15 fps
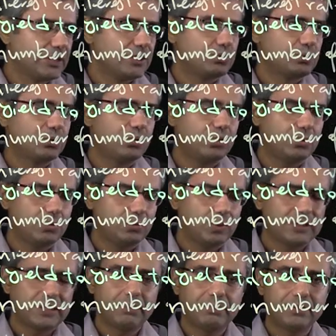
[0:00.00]
So
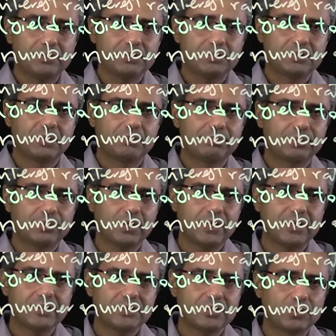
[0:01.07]
what happens? The
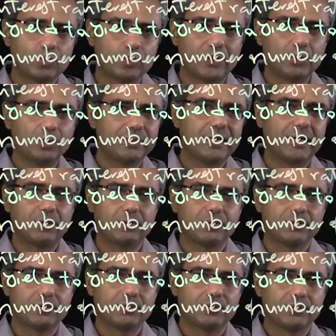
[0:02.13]
price will go down.
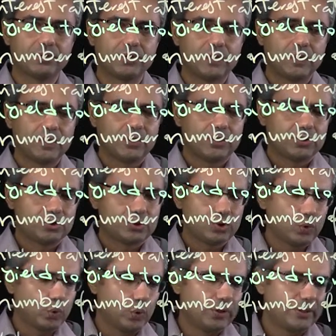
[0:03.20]

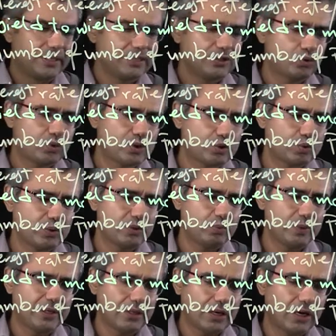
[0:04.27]
So interest rate
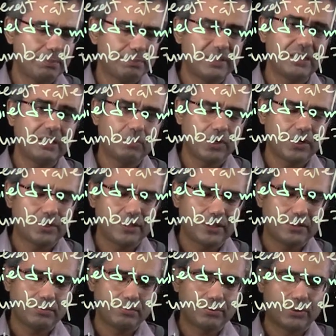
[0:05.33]
went up in the
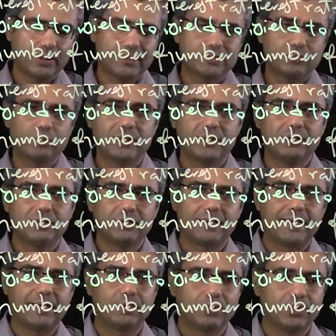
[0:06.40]
market, price went
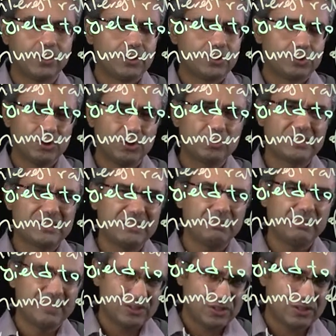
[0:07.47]
down. So you see,
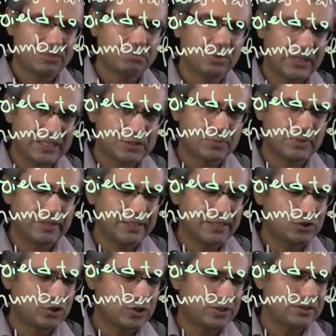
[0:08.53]
based on my
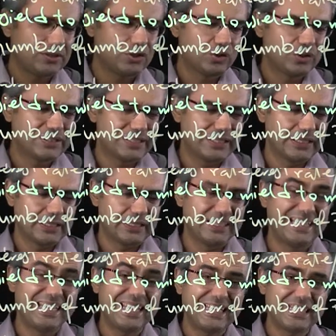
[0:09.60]
explanation, there is a
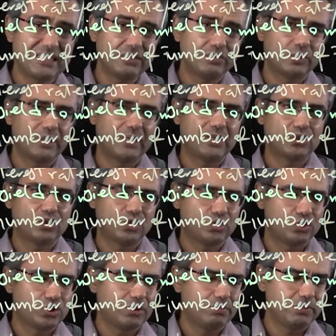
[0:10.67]
negative
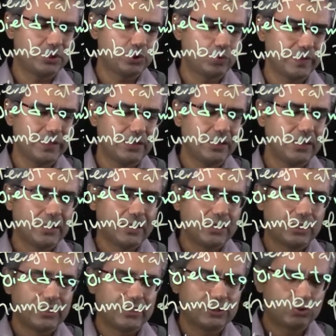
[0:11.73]
relationship between
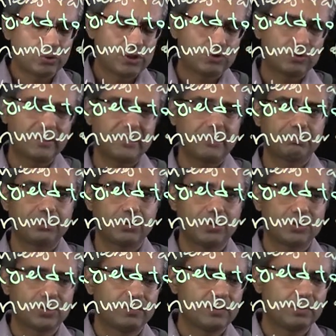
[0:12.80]
interest rate and
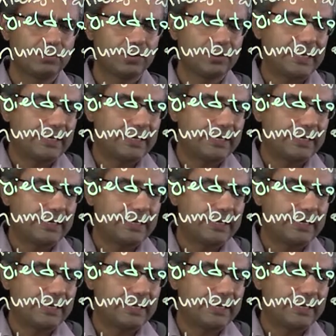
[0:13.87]
price of the bond.